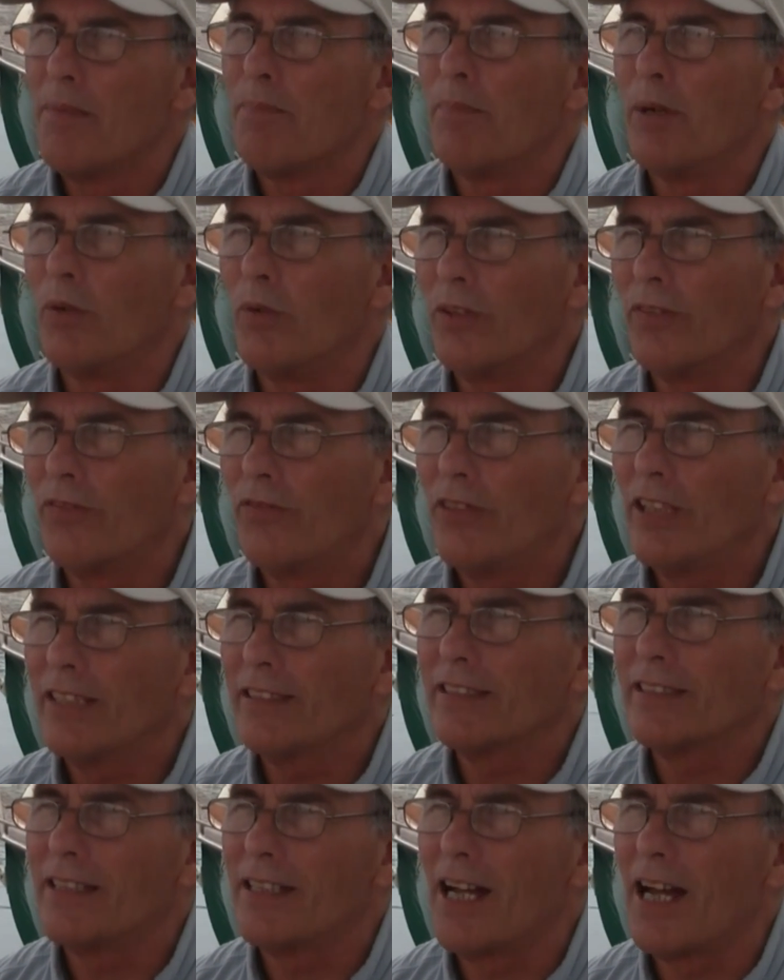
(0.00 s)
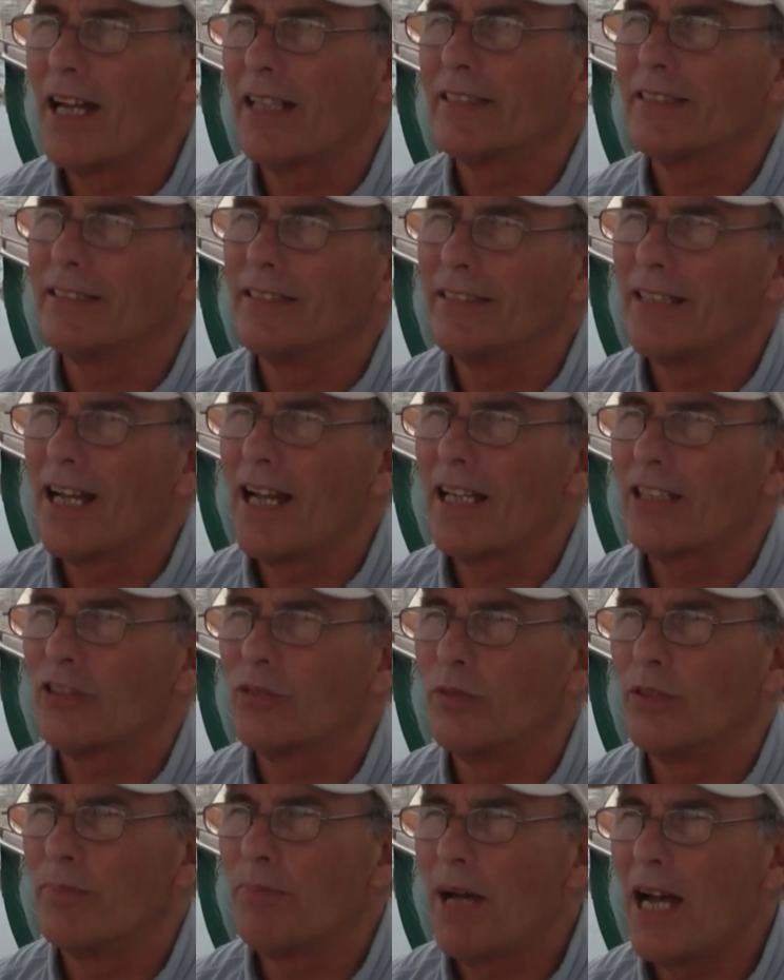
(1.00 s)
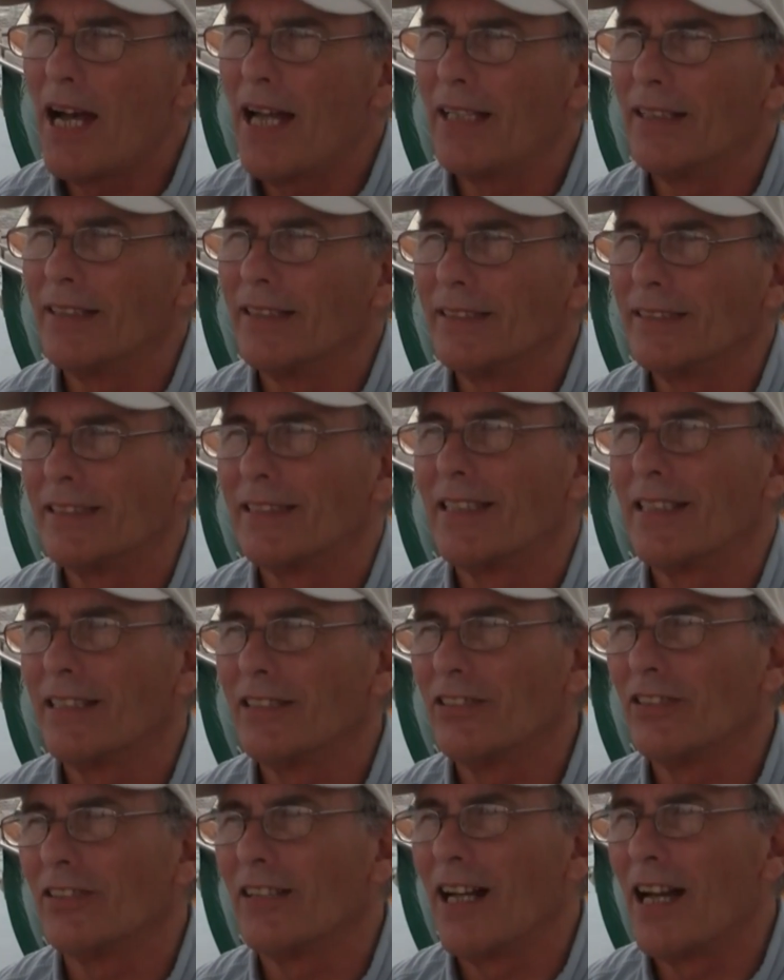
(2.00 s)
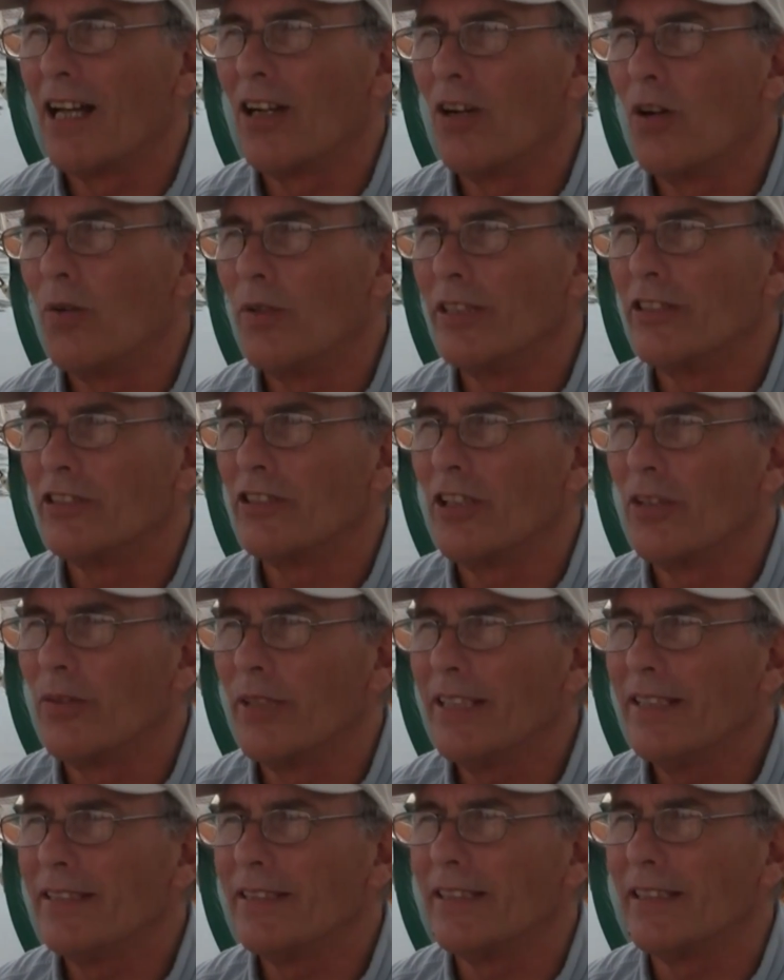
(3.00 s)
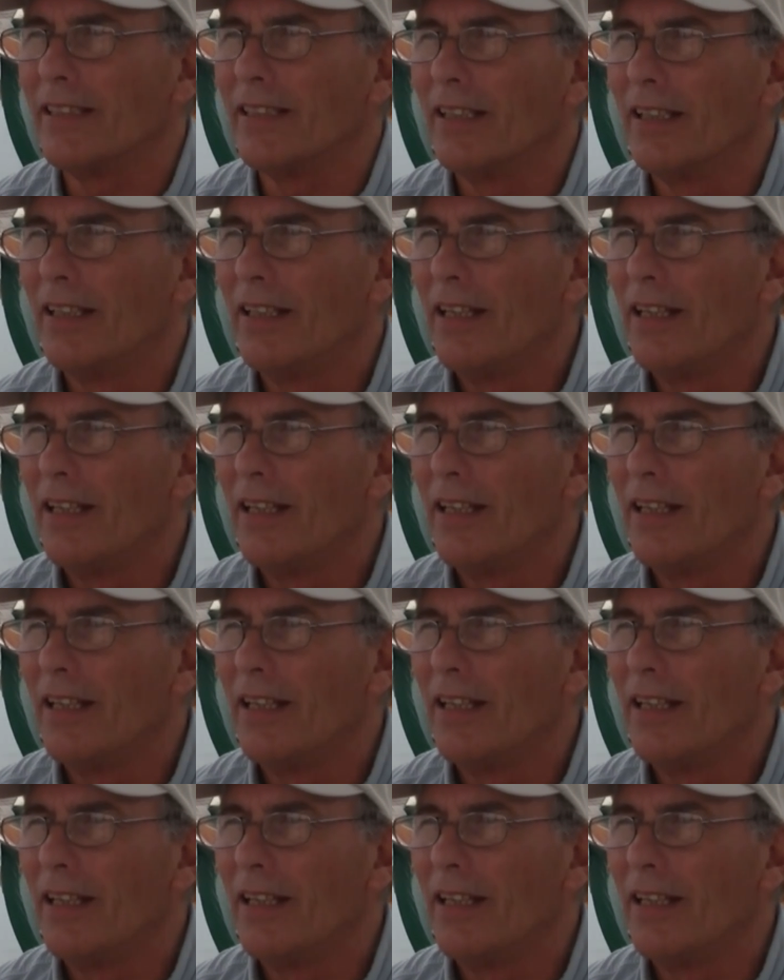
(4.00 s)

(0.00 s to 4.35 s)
But with fixed docks and docks with pilings, things are not always so easy.